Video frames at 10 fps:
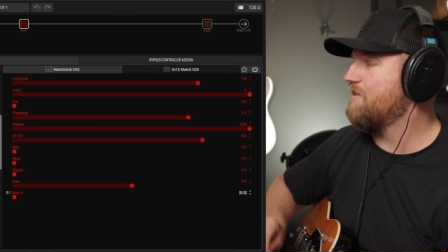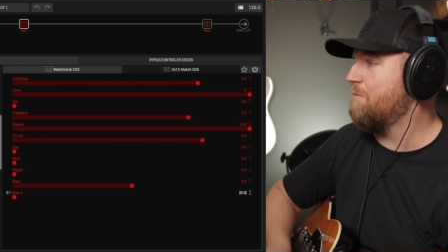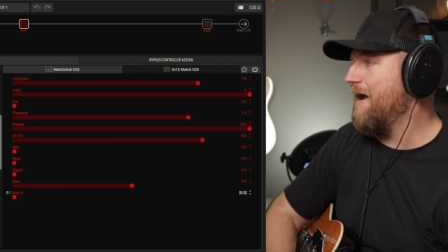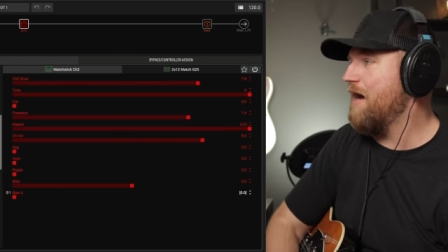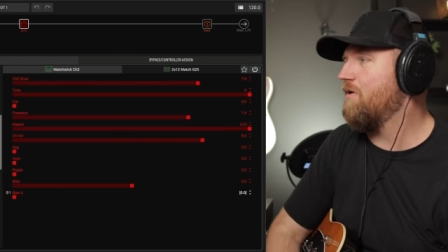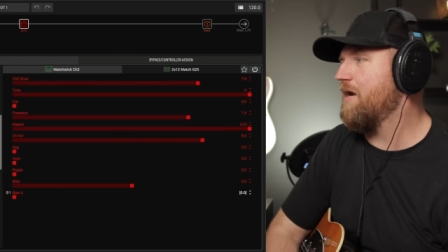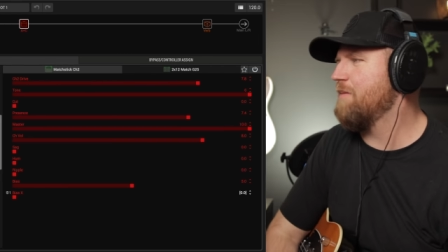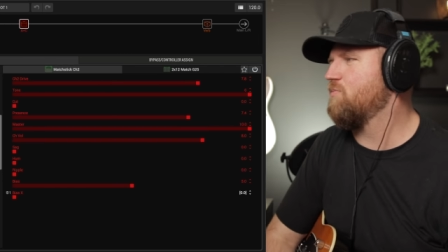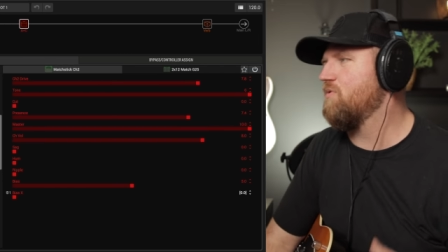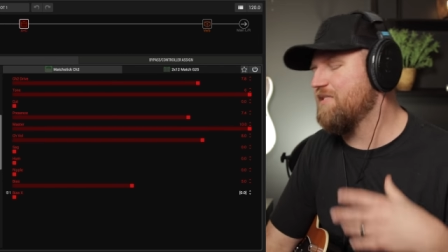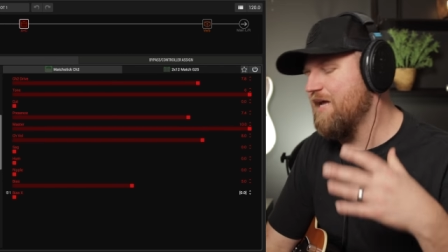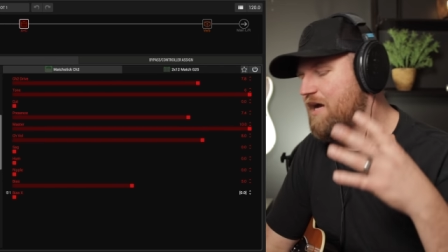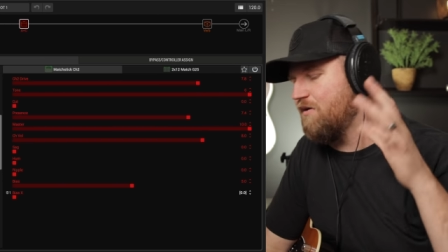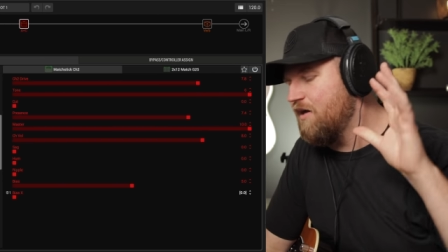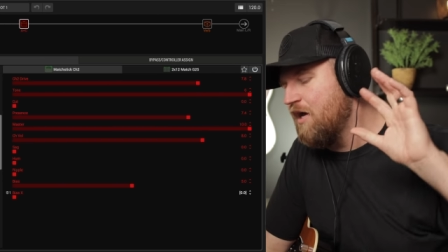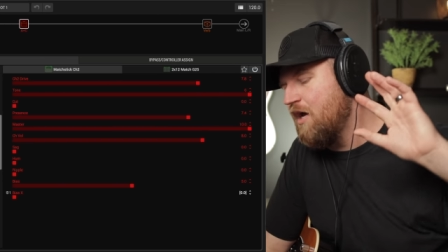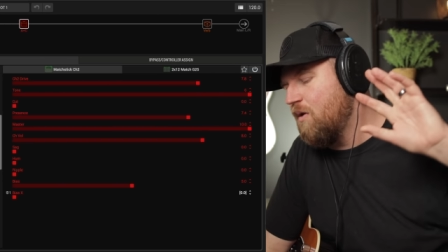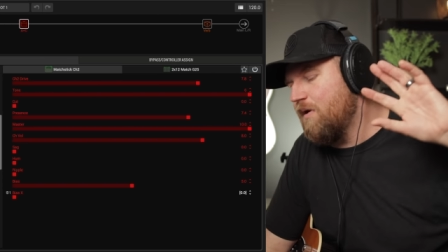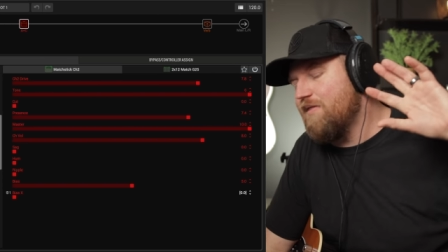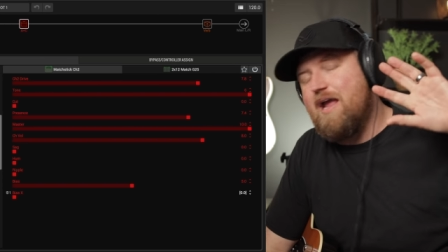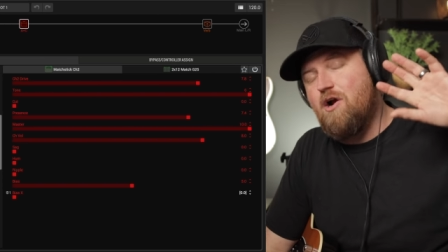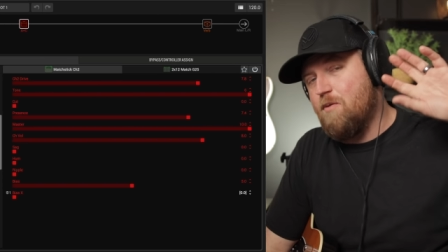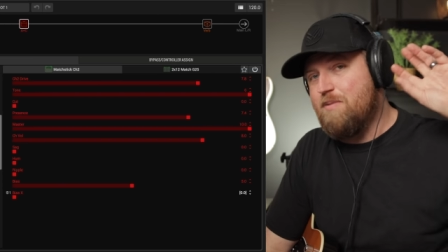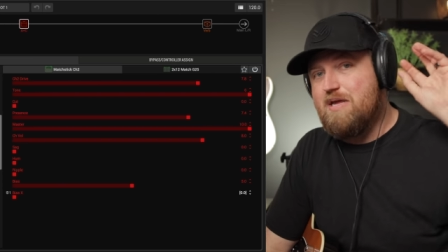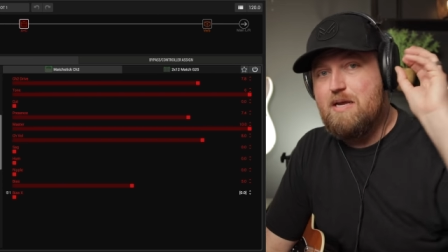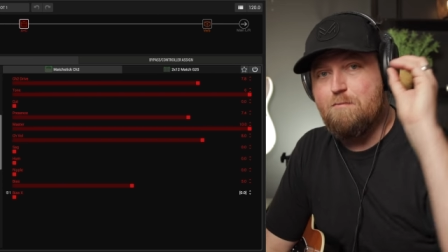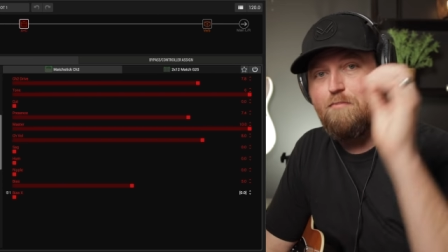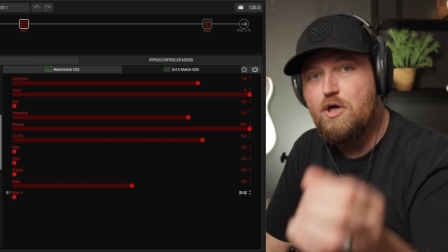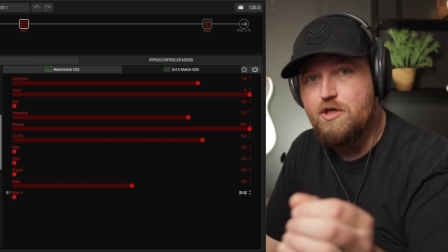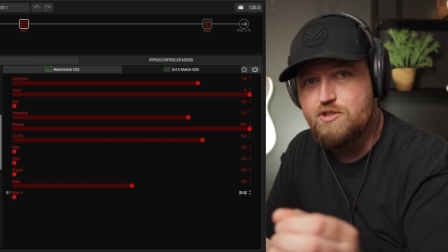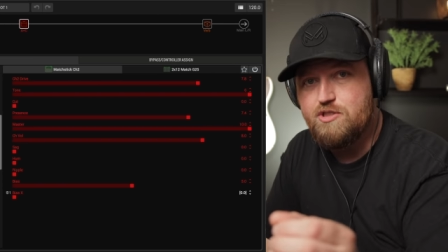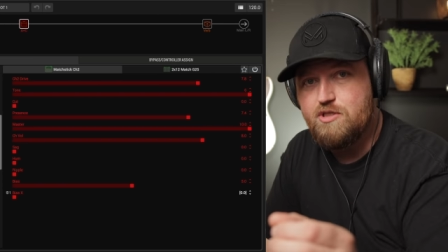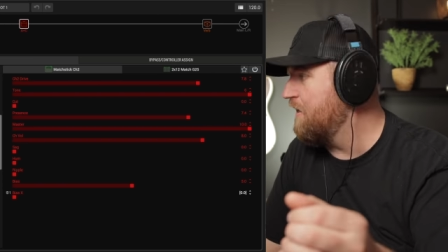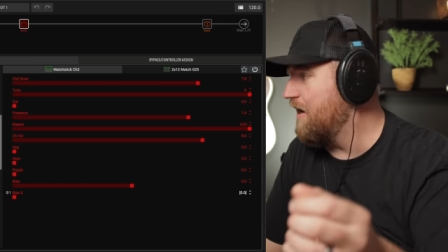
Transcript: how the power amps will sound when they are being pushed.